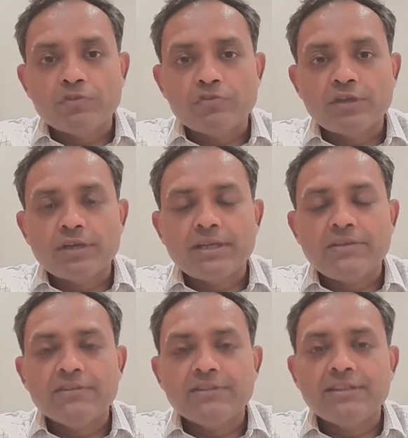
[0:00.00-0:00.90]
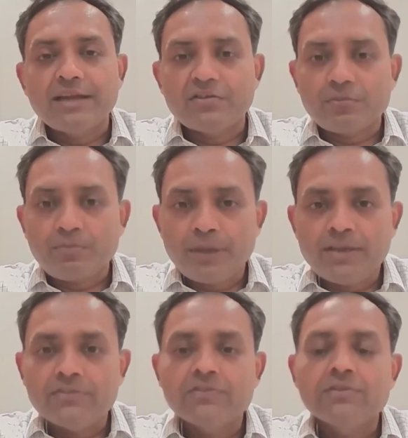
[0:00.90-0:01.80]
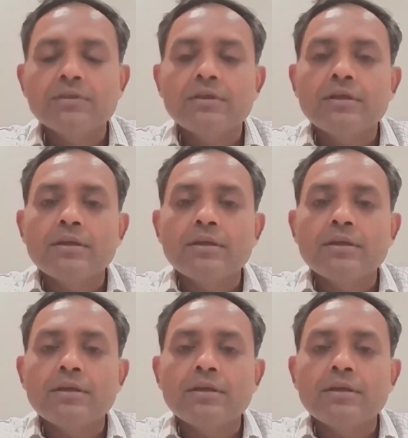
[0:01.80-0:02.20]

opportunities in that space